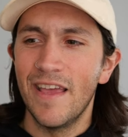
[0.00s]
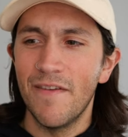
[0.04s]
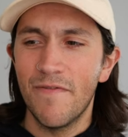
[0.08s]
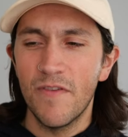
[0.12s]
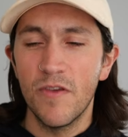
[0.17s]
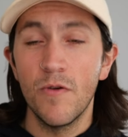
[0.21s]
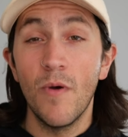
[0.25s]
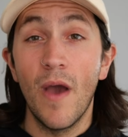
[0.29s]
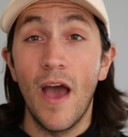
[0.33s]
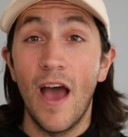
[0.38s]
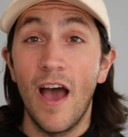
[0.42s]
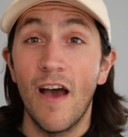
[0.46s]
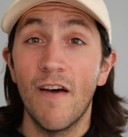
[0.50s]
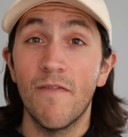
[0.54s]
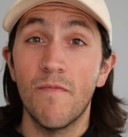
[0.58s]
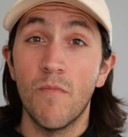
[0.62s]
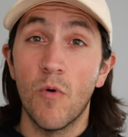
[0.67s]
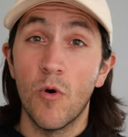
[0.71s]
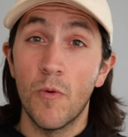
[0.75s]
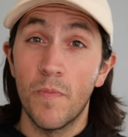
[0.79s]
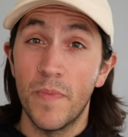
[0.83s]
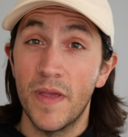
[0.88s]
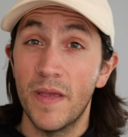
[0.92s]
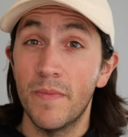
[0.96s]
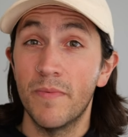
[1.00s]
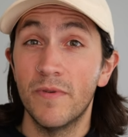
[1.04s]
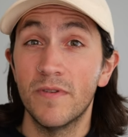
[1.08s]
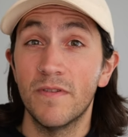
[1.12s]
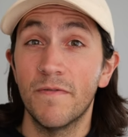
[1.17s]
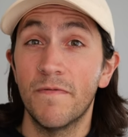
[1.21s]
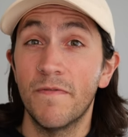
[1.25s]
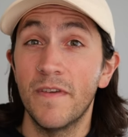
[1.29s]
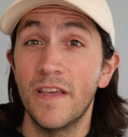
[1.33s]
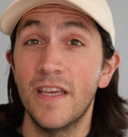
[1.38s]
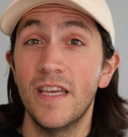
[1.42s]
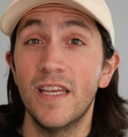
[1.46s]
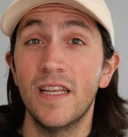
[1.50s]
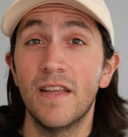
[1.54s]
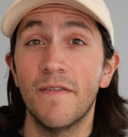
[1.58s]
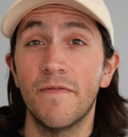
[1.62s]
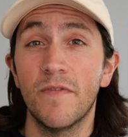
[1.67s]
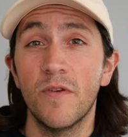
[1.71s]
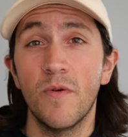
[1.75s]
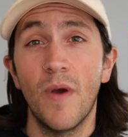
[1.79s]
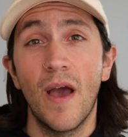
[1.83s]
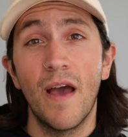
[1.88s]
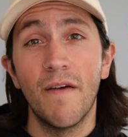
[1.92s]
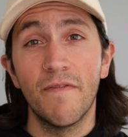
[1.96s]
if you have more people to feed,
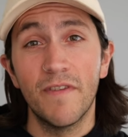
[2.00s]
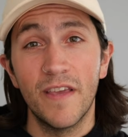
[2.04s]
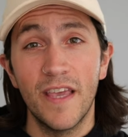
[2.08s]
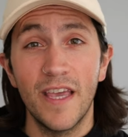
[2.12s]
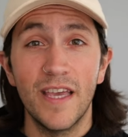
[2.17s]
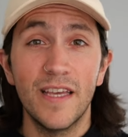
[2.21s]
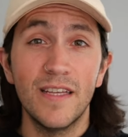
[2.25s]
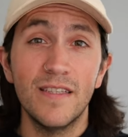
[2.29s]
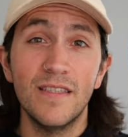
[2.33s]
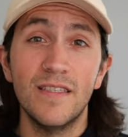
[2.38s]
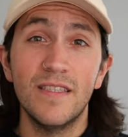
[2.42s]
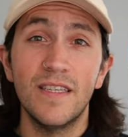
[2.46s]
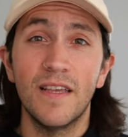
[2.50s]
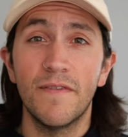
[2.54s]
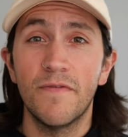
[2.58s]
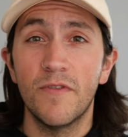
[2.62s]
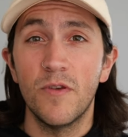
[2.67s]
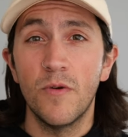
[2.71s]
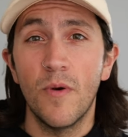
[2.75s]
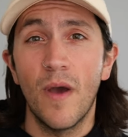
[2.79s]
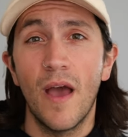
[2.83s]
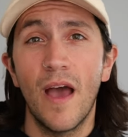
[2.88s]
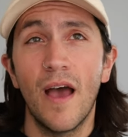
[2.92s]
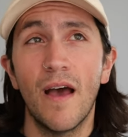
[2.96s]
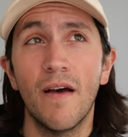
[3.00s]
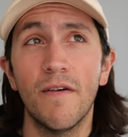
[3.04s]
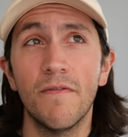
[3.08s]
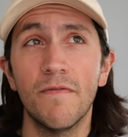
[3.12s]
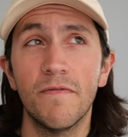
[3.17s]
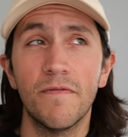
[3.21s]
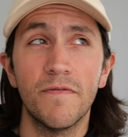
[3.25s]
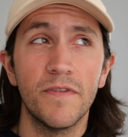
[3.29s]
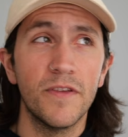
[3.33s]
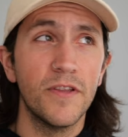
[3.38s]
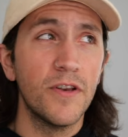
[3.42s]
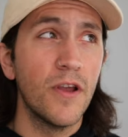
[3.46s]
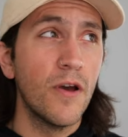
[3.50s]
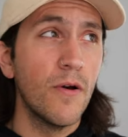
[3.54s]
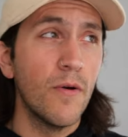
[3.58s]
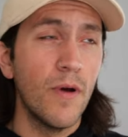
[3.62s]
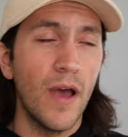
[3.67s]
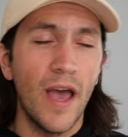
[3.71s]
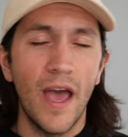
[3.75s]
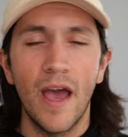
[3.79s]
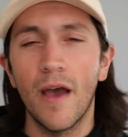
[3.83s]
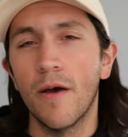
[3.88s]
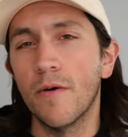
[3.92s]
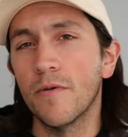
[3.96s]
if you have kids, if you have, you know,
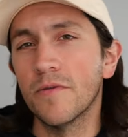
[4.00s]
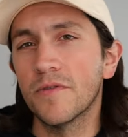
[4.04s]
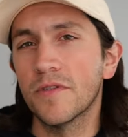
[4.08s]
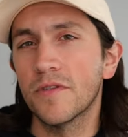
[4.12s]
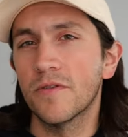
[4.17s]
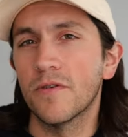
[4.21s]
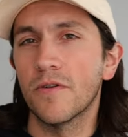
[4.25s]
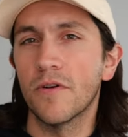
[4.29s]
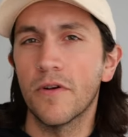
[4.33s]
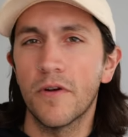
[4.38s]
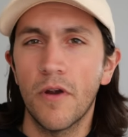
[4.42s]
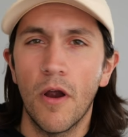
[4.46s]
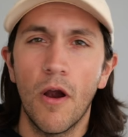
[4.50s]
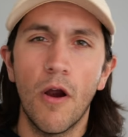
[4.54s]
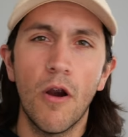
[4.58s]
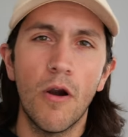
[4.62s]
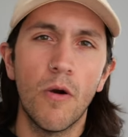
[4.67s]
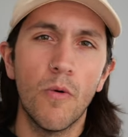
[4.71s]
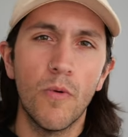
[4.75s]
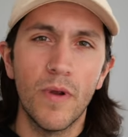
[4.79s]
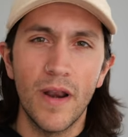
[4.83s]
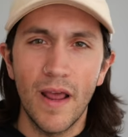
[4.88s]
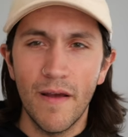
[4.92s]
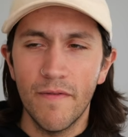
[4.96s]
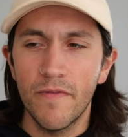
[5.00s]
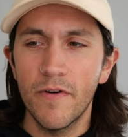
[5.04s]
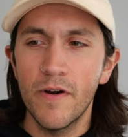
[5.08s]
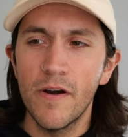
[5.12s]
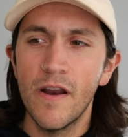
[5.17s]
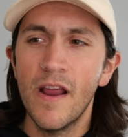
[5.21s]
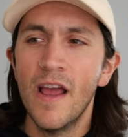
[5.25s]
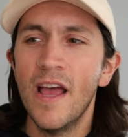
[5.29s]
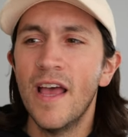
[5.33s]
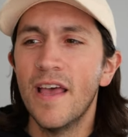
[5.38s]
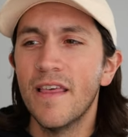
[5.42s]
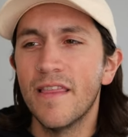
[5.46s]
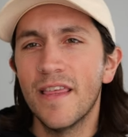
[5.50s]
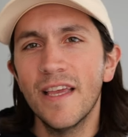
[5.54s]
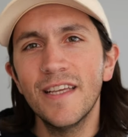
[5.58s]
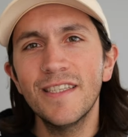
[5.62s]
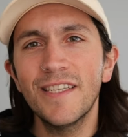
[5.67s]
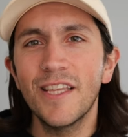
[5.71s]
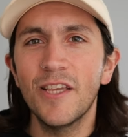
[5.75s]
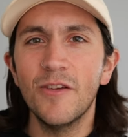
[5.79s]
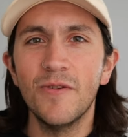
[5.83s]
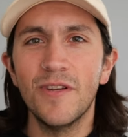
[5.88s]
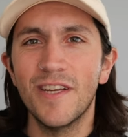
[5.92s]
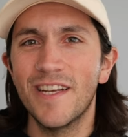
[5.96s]
a house or a car, or whatever,
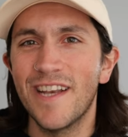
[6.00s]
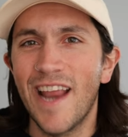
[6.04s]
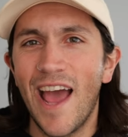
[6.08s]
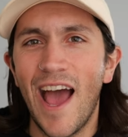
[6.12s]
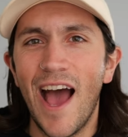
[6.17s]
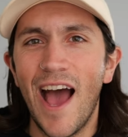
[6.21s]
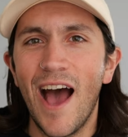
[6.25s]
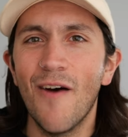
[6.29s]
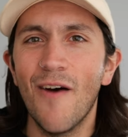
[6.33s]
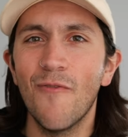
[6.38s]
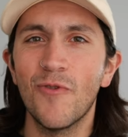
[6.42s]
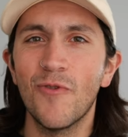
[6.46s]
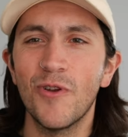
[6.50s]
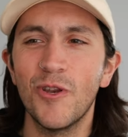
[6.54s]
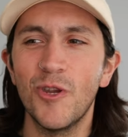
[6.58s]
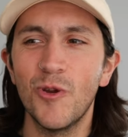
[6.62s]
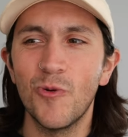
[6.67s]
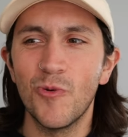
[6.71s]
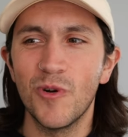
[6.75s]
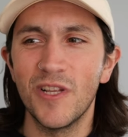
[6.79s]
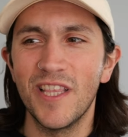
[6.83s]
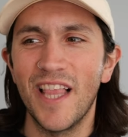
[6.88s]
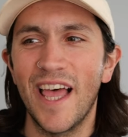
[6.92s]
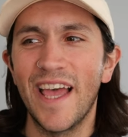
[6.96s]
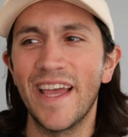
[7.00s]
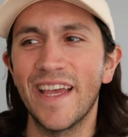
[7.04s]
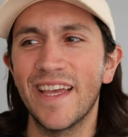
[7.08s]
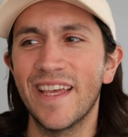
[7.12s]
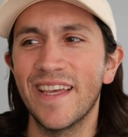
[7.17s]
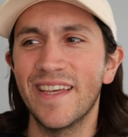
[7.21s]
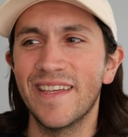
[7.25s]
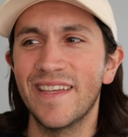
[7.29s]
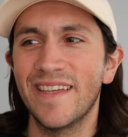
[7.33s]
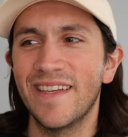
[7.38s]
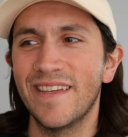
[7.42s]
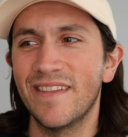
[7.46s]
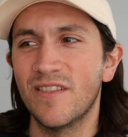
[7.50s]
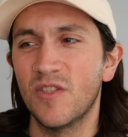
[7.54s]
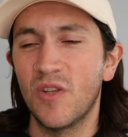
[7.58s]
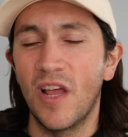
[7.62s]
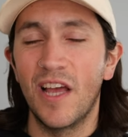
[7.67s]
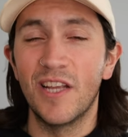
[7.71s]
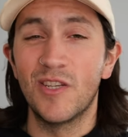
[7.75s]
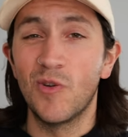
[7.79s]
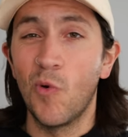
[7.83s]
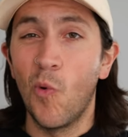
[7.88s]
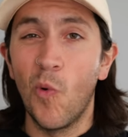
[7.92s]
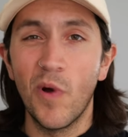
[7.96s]
things that you didn't have when you were like
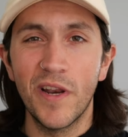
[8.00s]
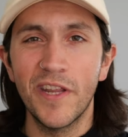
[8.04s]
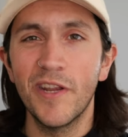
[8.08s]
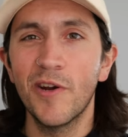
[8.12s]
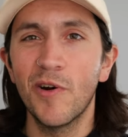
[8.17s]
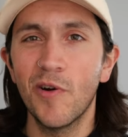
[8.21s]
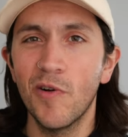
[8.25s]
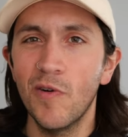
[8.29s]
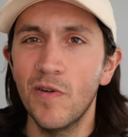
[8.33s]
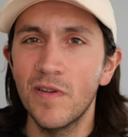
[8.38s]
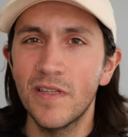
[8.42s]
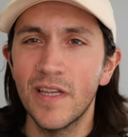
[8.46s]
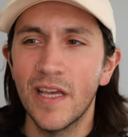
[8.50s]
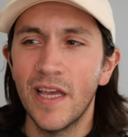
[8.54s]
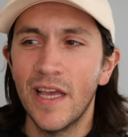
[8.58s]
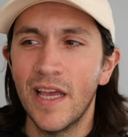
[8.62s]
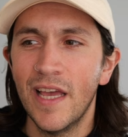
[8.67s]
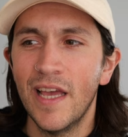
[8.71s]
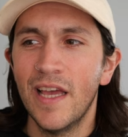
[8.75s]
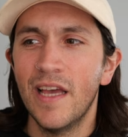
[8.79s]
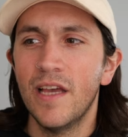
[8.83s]
a 20 year old,